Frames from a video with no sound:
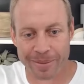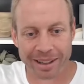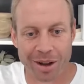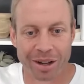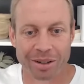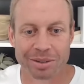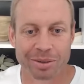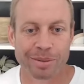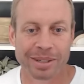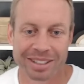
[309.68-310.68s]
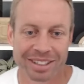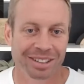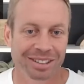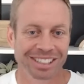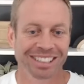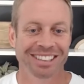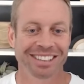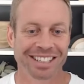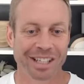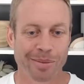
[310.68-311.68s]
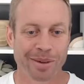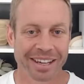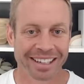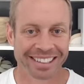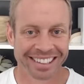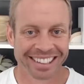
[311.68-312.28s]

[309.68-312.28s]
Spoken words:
my logos for me. So she did a great job with that.